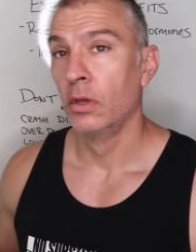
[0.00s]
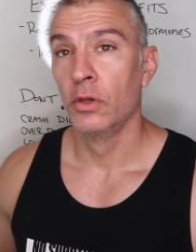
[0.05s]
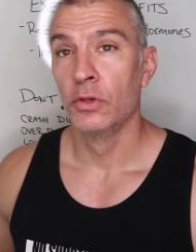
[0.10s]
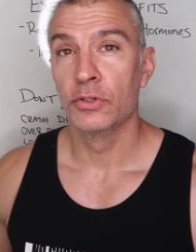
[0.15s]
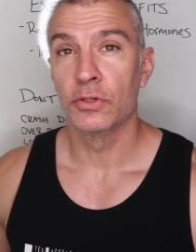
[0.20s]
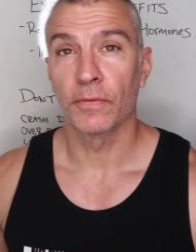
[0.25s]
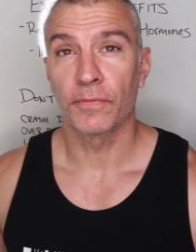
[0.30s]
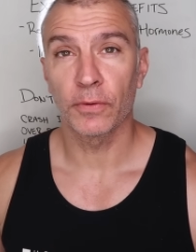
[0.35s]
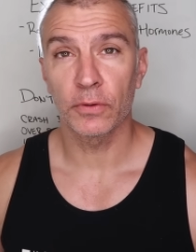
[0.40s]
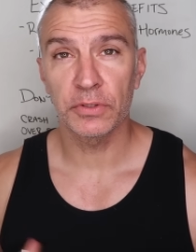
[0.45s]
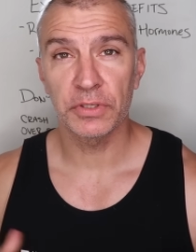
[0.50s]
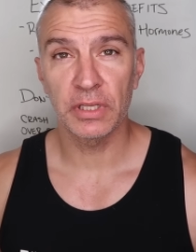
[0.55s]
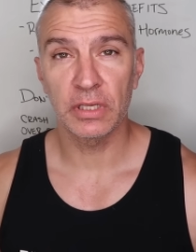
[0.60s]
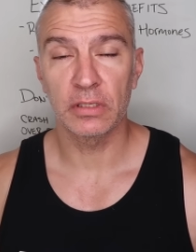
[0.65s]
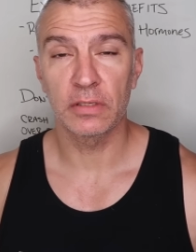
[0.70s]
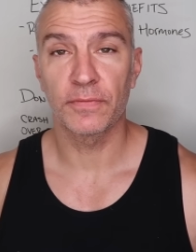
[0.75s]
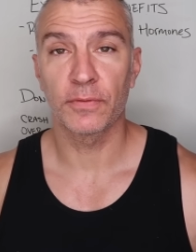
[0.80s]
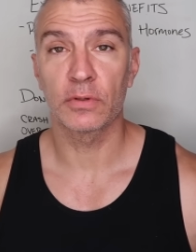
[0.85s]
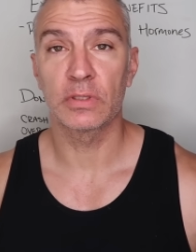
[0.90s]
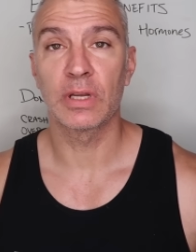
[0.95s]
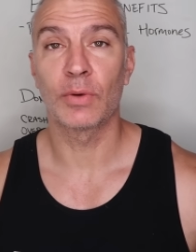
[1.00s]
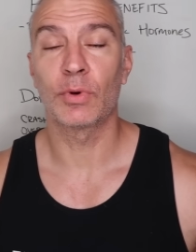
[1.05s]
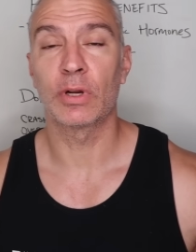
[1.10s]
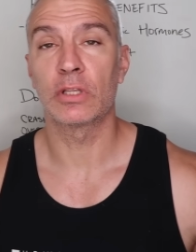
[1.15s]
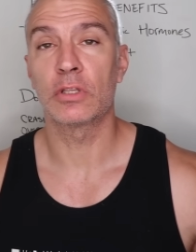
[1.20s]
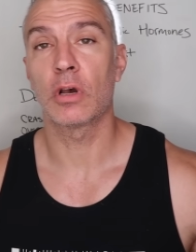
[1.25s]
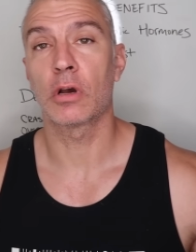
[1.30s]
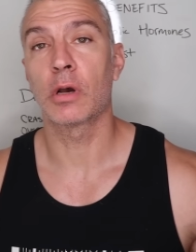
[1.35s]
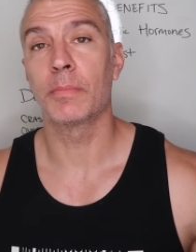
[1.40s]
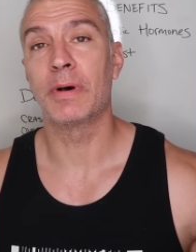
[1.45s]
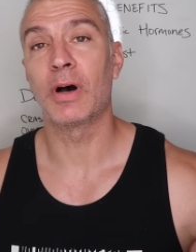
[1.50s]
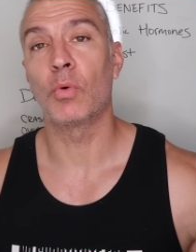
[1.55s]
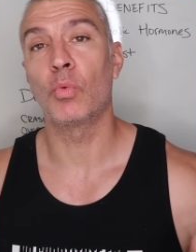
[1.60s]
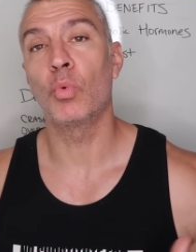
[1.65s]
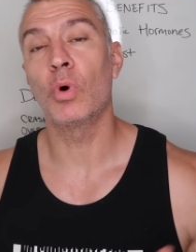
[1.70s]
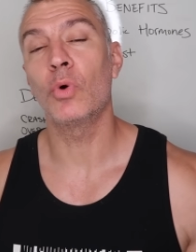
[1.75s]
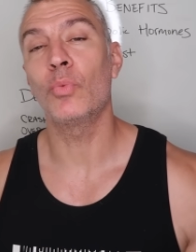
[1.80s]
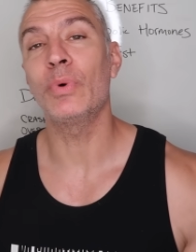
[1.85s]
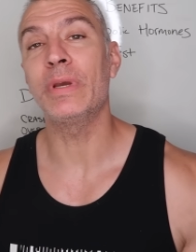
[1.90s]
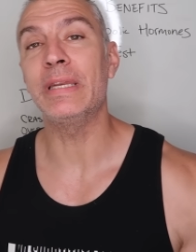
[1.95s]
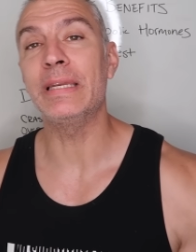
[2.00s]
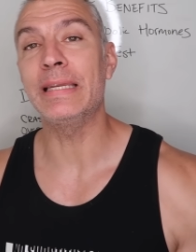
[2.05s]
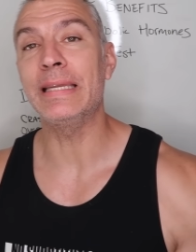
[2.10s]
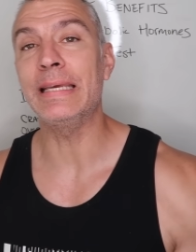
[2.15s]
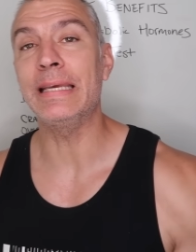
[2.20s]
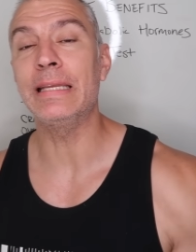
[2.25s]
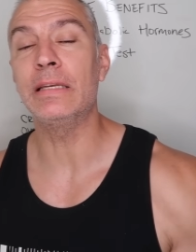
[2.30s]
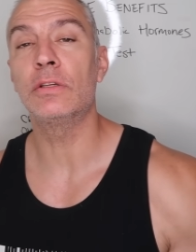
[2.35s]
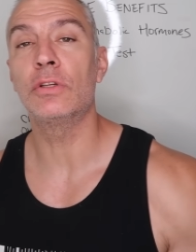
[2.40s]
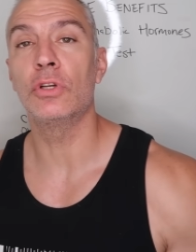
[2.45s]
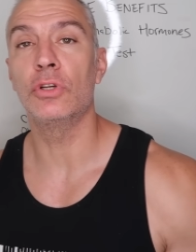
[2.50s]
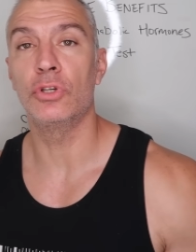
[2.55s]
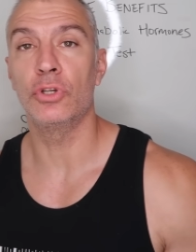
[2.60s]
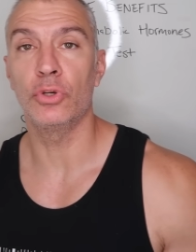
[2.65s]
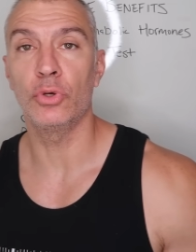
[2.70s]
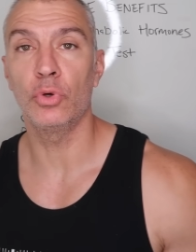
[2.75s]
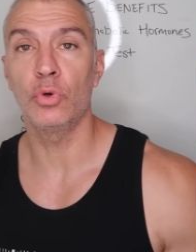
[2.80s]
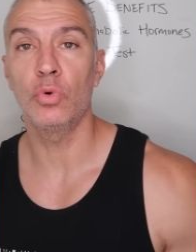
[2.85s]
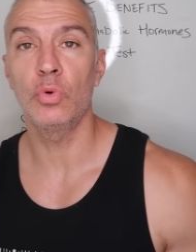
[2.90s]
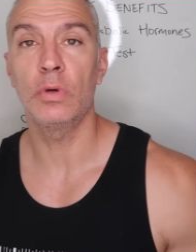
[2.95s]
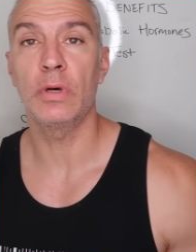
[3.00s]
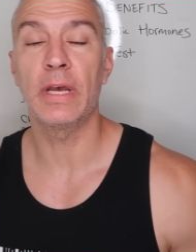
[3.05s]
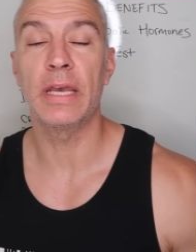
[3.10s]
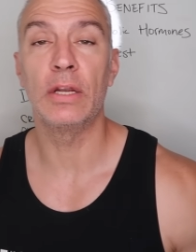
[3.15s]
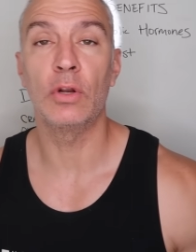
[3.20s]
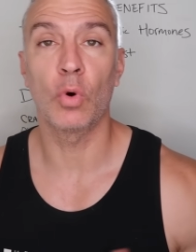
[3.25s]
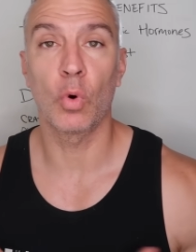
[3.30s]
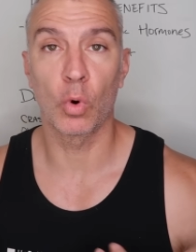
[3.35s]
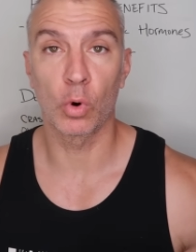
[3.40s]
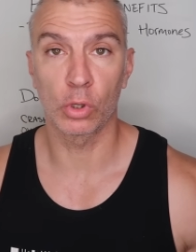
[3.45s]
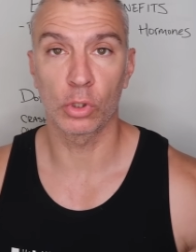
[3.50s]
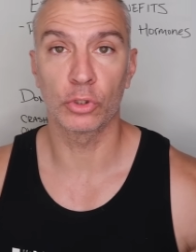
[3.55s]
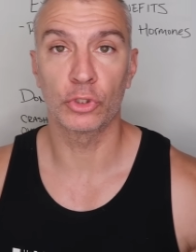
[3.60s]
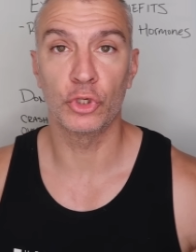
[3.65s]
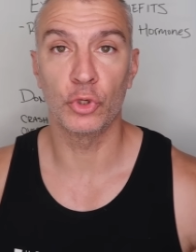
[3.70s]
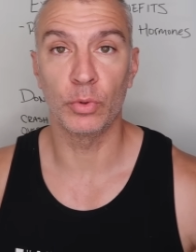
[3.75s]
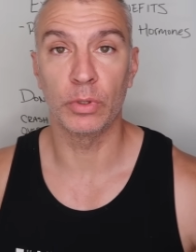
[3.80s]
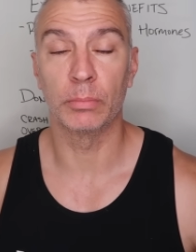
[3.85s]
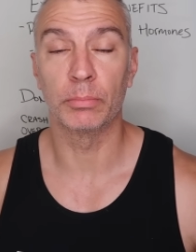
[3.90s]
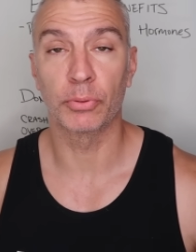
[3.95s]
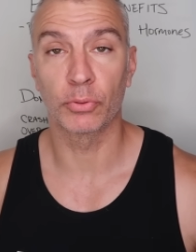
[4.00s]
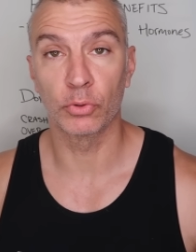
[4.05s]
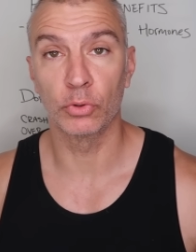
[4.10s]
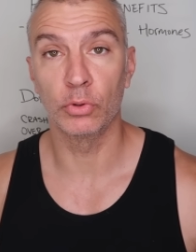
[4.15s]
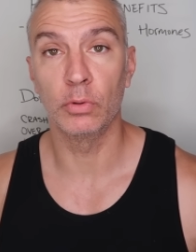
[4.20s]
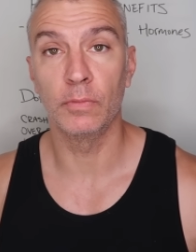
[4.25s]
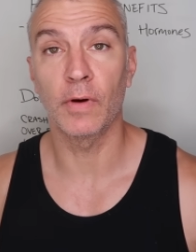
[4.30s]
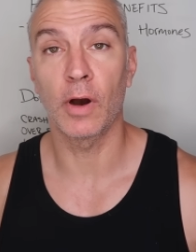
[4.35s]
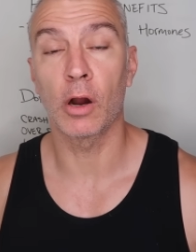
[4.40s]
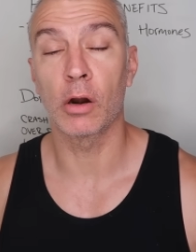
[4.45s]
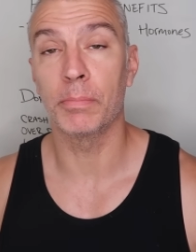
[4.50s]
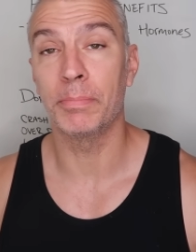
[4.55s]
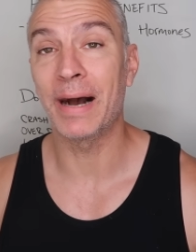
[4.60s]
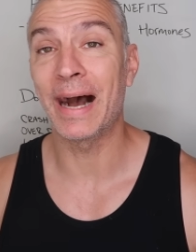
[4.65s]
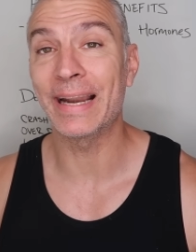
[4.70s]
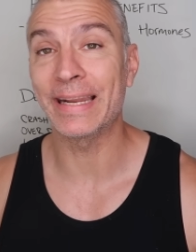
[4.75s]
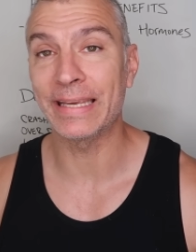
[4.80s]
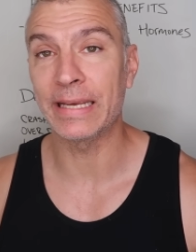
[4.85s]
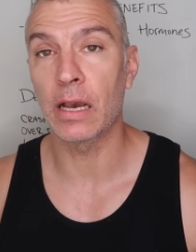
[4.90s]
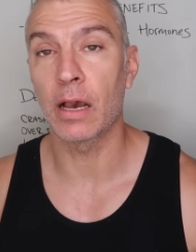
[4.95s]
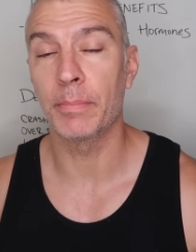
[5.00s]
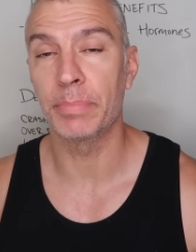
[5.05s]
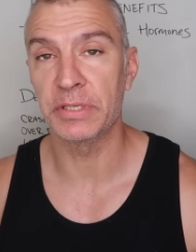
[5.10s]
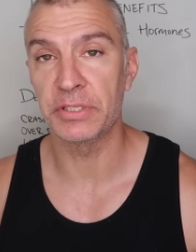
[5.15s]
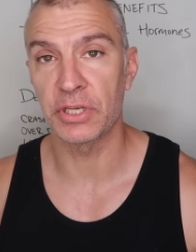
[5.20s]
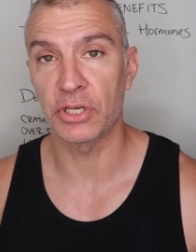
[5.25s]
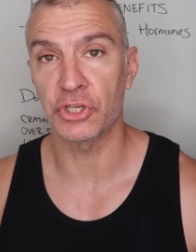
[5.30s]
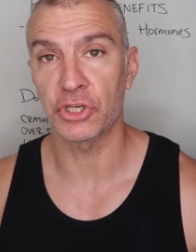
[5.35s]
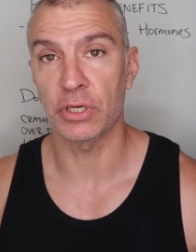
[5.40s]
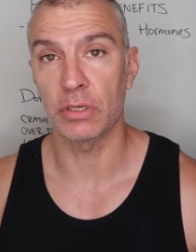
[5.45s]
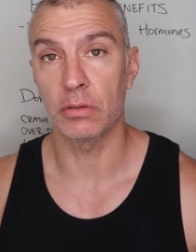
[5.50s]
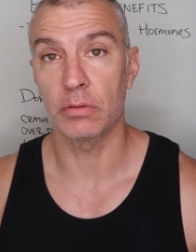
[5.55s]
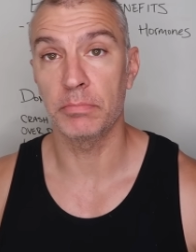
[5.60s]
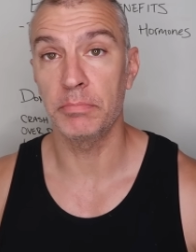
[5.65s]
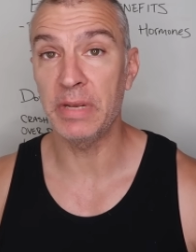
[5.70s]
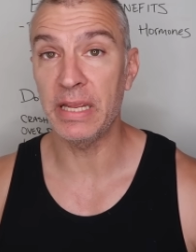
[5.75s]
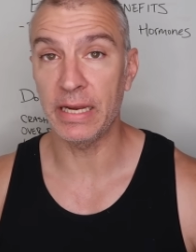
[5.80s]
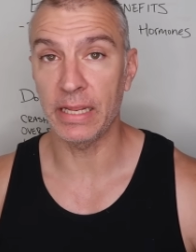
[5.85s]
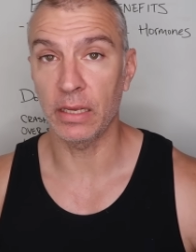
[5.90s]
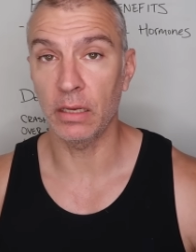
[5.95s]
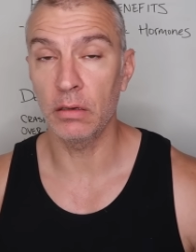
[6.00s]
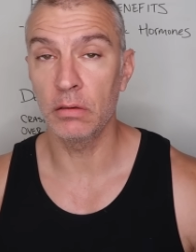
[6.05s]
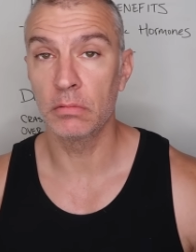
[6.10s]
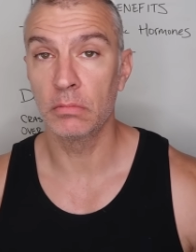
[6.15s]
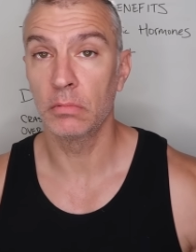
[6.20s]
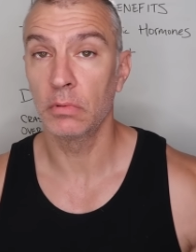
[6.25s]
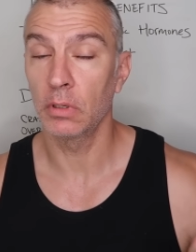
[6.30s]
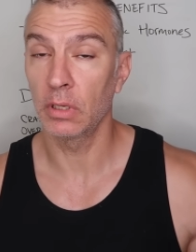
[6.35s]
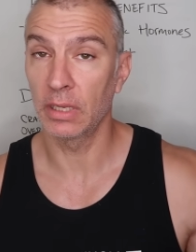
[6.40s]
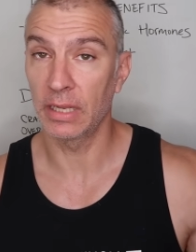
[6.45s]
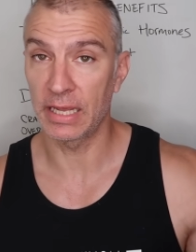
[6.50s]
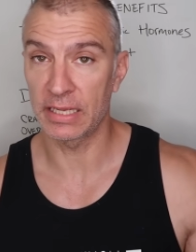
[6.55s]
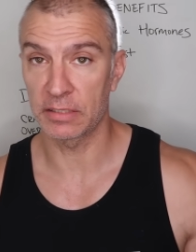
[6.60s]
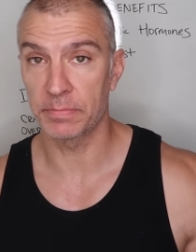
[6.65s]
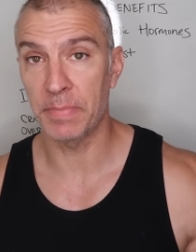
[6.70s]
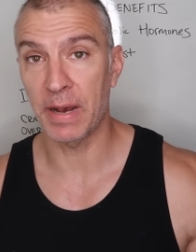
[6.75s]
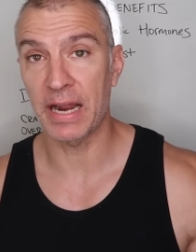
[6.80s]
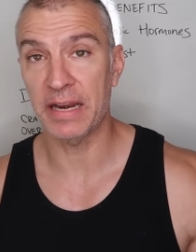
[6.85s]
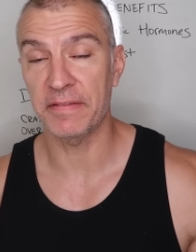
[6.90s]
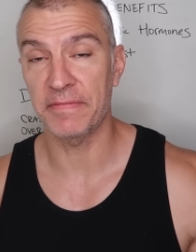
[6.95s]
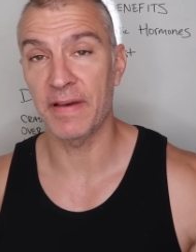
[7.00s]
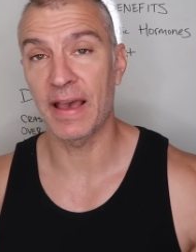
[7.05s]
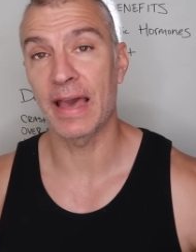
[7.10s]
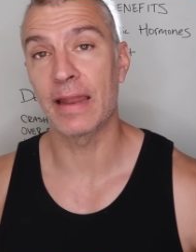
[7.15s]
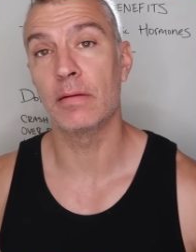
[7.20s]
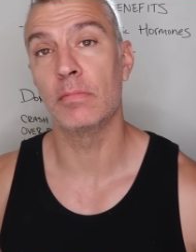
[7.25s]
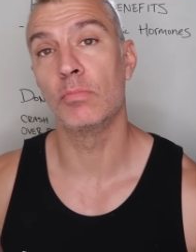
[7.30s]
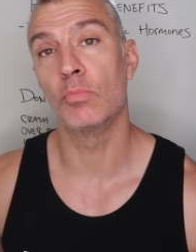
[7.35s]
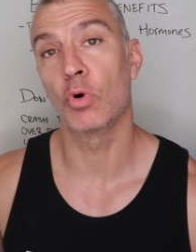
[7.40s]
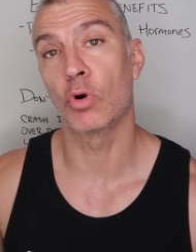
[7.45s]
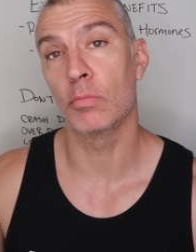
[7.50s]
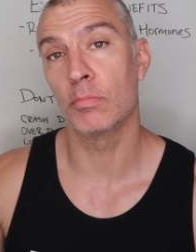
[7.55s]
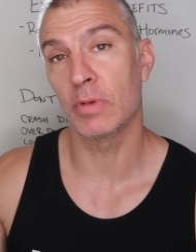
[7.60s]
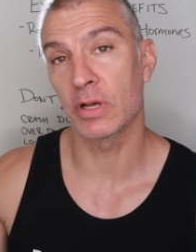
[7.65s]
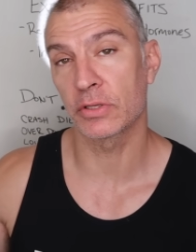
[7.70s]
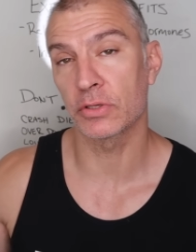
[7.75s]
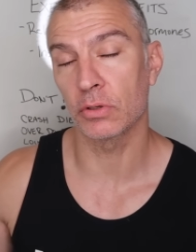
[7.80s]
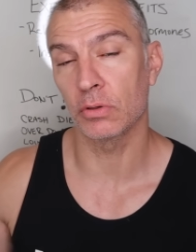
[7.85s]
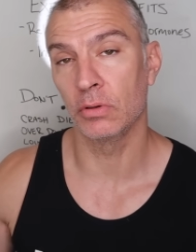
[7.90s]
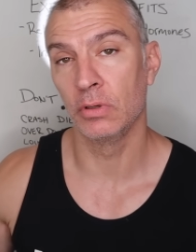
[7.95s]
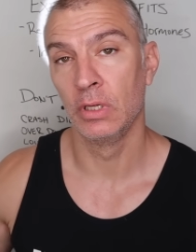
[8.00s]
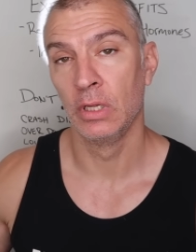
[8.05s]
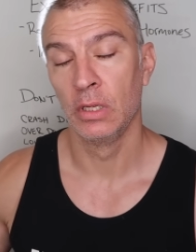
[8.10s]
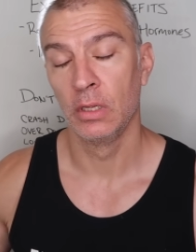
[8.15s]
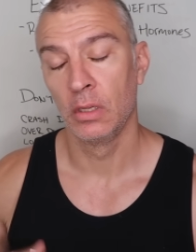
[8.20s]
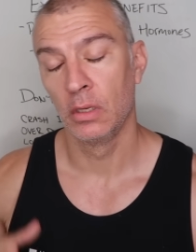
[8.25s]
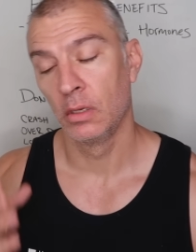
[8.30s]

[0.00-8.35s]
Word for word: So, first things first, I want to talk about what we need to do in order to improve our body composition, meaning less body fat, more muscle